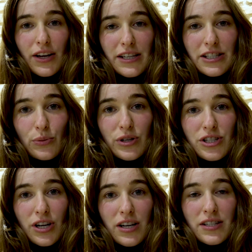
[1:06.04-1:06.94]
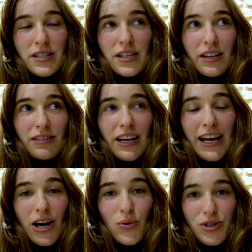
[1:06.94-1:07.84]
Okay, so we're just in the
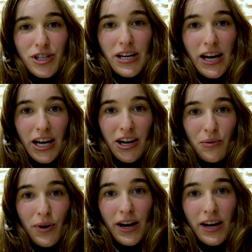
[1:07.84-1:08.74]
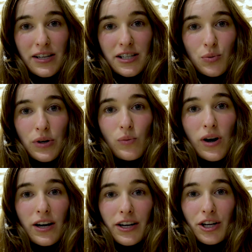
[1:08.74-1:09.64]
lounge now, and we
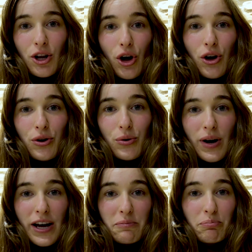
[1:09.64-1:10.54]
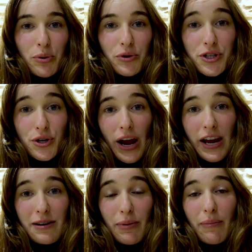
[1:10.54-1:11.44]
were going to go and board the
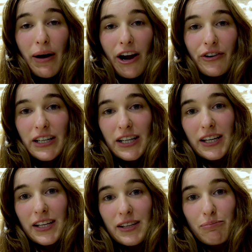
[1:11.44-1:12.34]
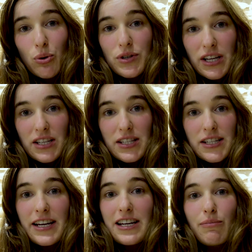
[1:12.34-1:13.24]
train, but apparently boarding is
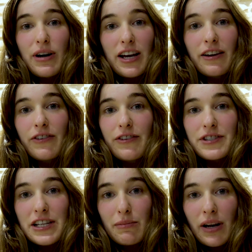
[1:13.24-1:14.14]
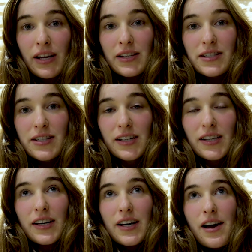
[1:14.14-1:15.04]
delayed by like 15 minutes.
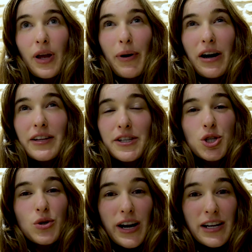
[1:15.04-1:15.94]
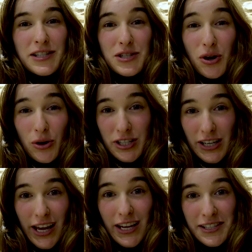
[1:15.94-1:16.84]
Apparently the train's not
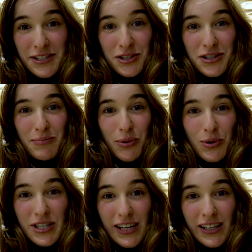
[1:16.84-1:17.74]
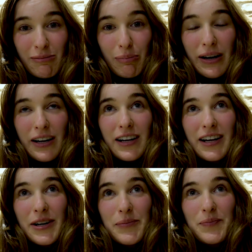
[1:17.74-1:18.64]
delayed, it's just the boarding, but
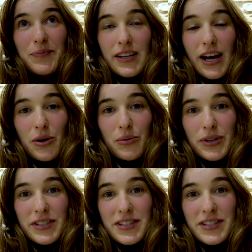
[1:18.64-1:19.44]
yeah, we'll